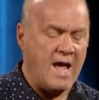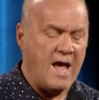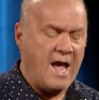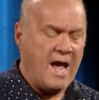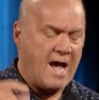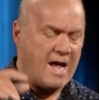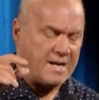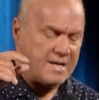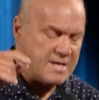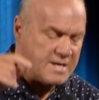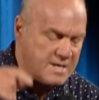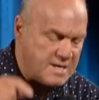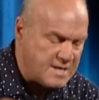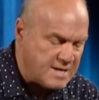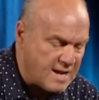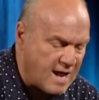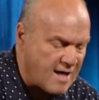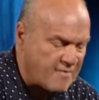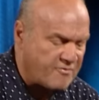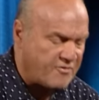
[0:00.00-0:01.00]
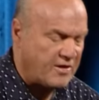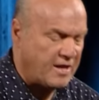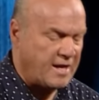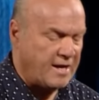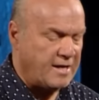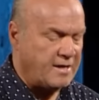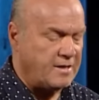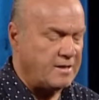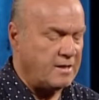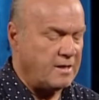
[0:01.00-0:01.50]
had
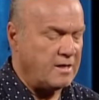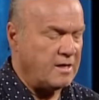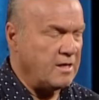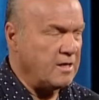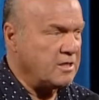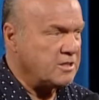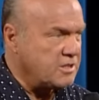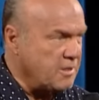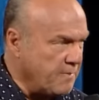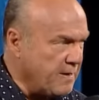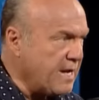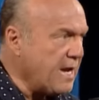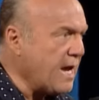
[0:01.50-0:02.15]
nothing to be